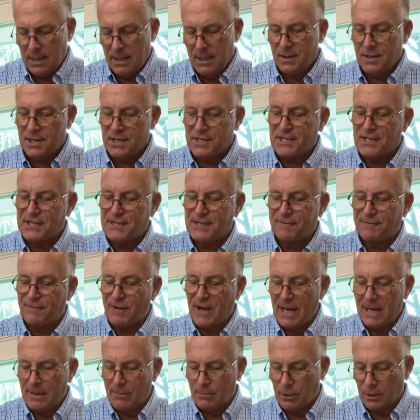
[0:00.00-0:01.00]
This is
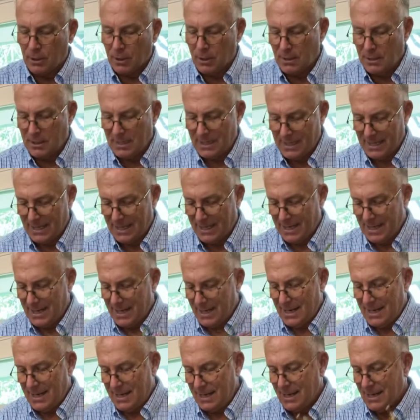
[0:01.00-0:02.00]
fiber,
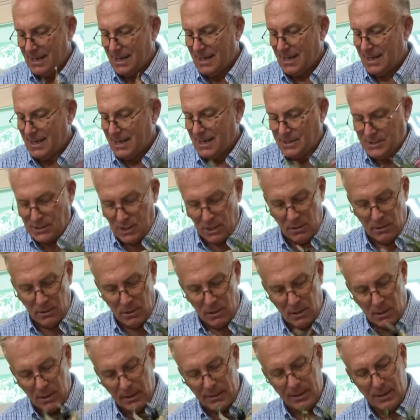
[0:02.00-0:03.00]
it's
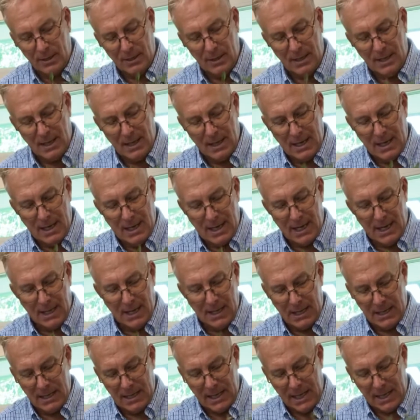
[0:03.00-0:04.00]
cloth, and
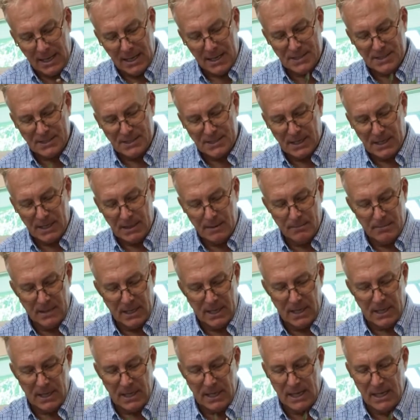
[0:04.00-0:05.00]
it has
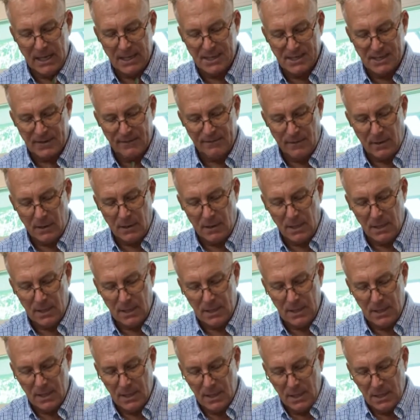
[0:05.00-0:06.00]
an adhesive on
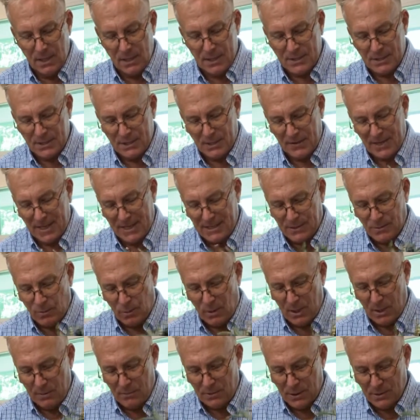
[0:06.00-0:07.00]
it. So that's
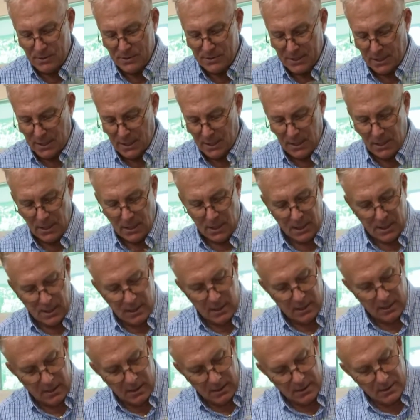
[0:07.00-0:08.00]
why I'm using
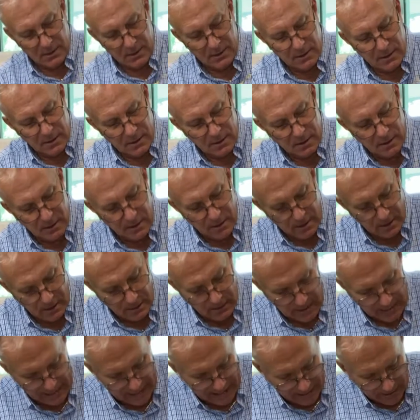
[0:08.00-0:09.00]

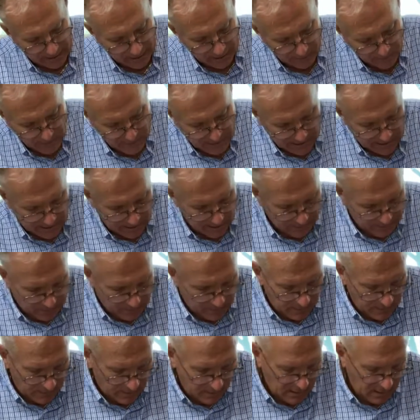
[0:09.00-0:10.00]
the anchor tape.
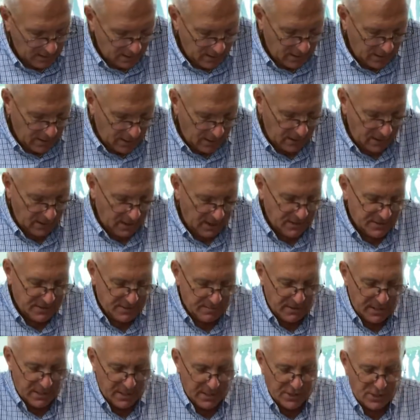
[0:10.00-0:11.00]
It gives
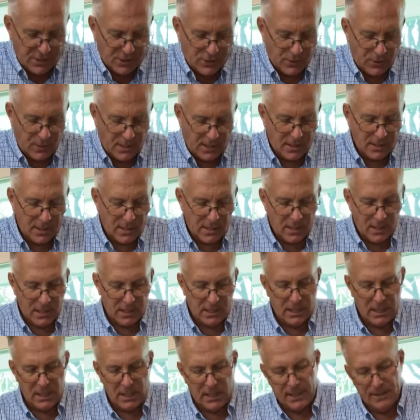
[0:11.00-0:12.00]
me the strength that I
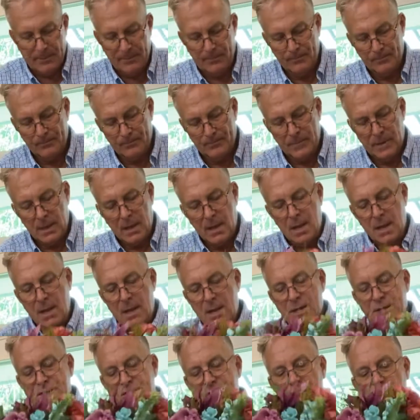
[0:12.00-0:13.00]
need.
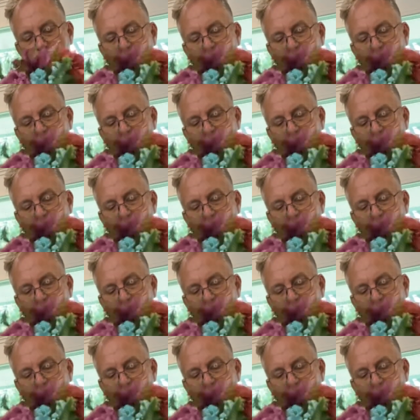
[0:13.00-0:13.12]
So